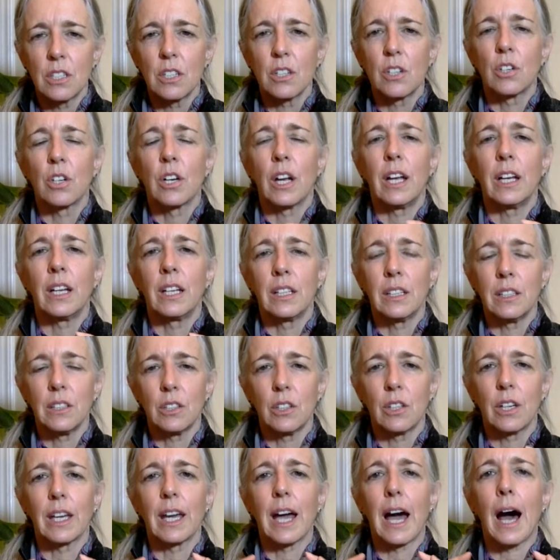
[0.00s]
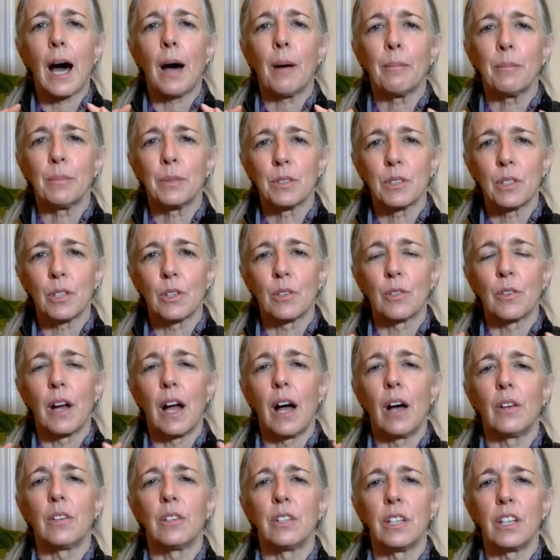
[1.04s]
creating little gaps
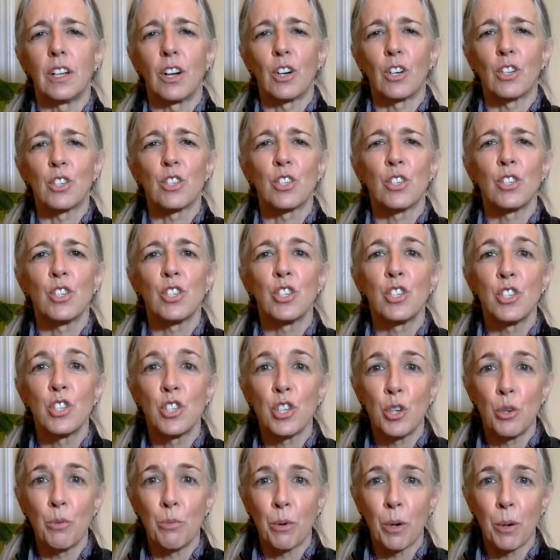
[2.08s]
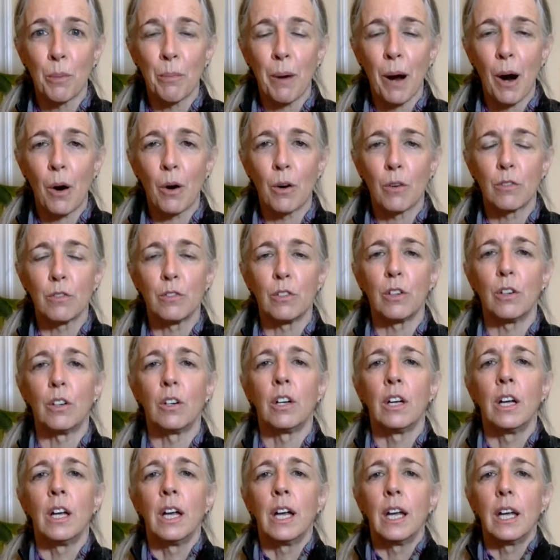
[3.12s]
around it are super powerful.
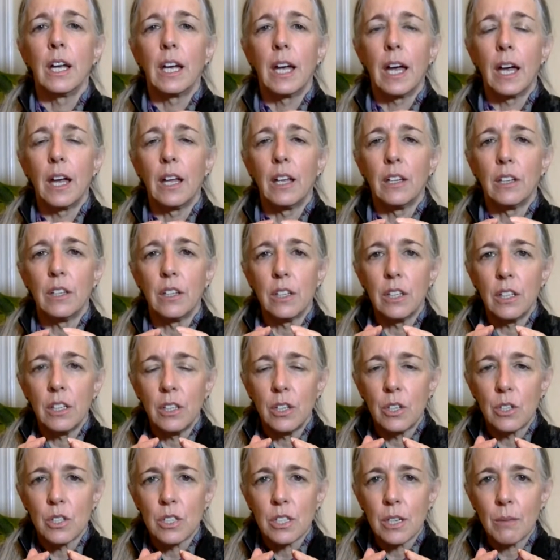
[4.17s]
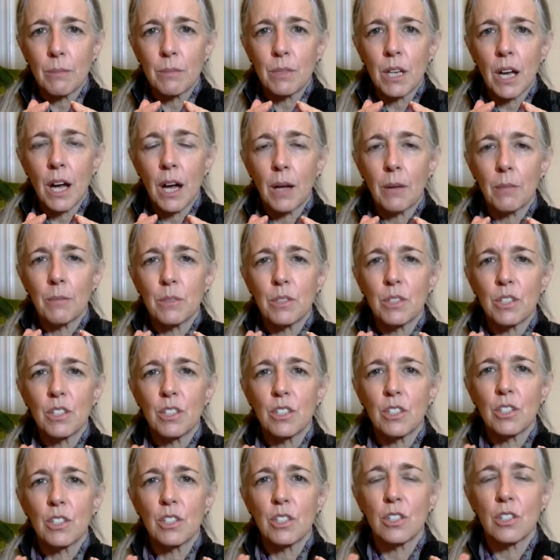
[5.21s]
And sometimes
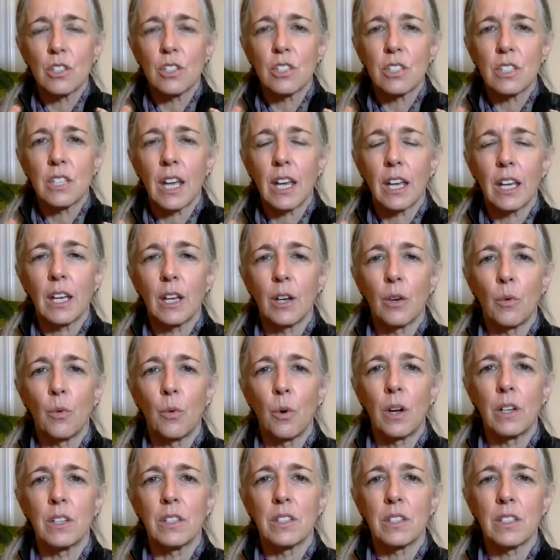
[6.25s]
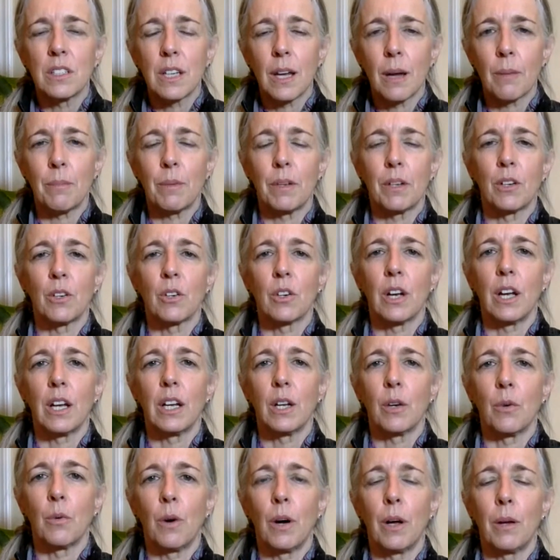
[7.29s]
just taking one step and
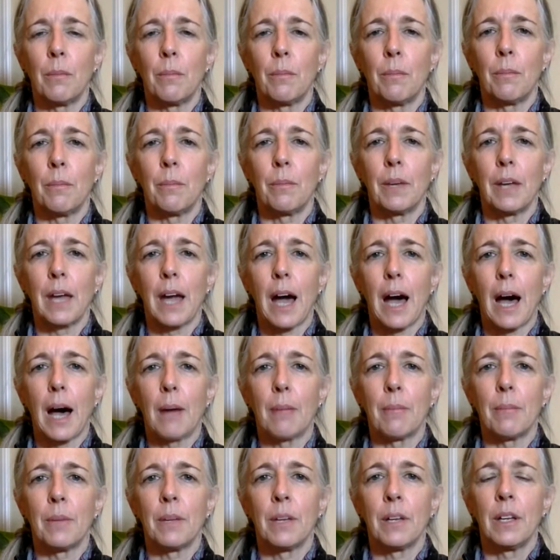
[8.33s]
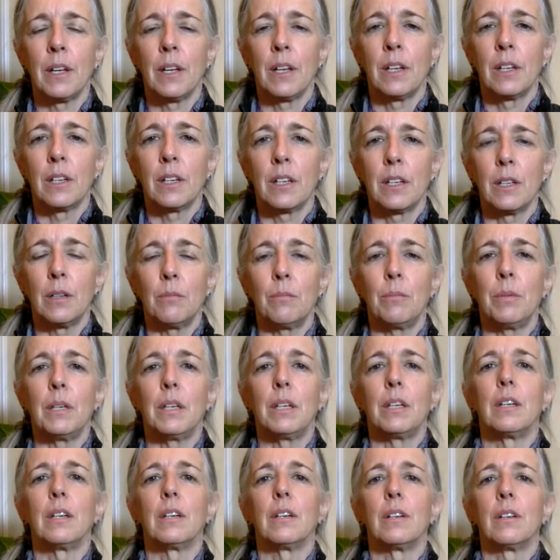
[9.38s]
creating one gap can
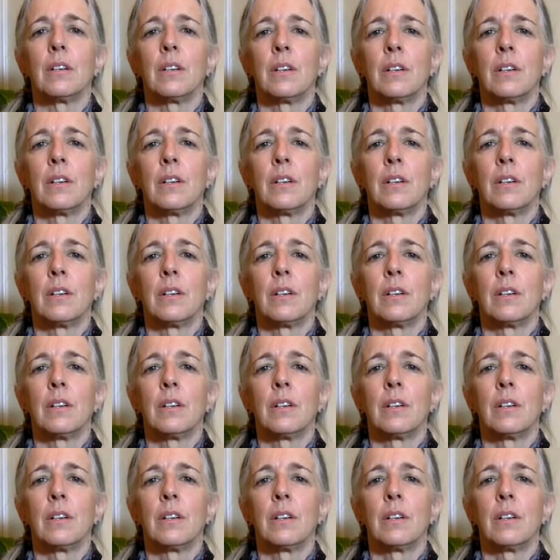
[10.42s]
be